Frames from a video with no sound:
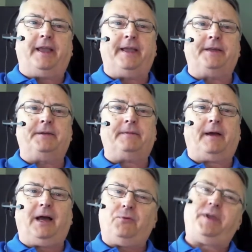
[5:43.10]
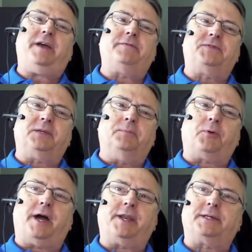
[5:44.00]
and how we have some
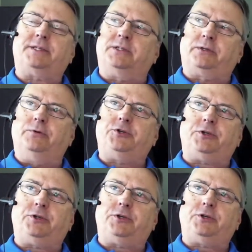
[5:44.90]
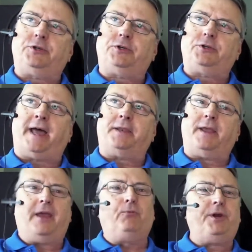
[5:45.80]
products and solutions around that,
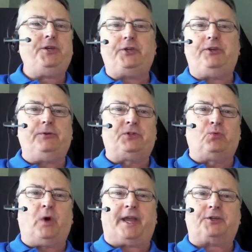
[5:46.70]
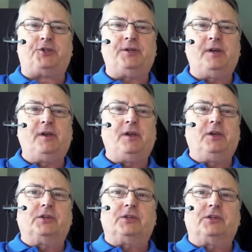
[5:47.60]
and when you use which.
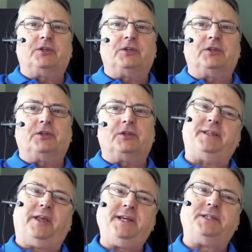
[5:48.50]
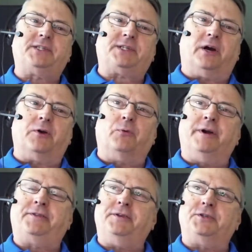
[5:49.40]
So what I'd like to start
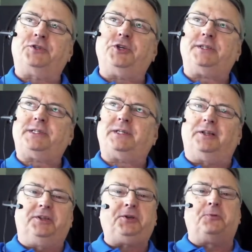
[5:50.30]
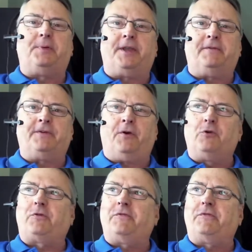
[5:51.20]
with is just a little bit of an
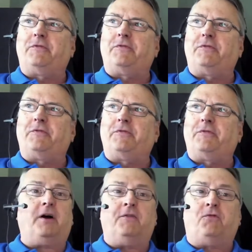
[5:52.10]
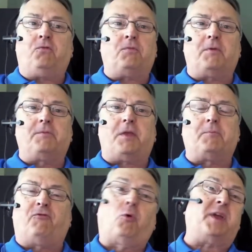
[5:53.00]
overview of
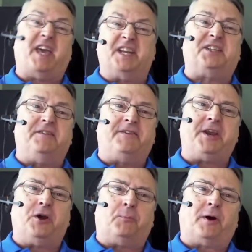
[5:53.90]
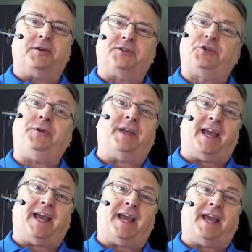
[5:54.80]
before we get into the video part so you can
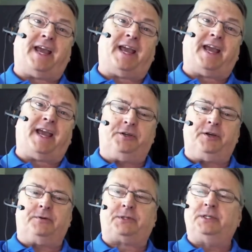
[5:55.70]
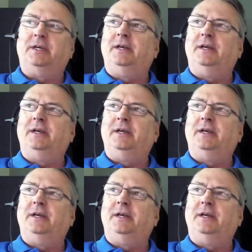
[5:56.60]
actually see it in use.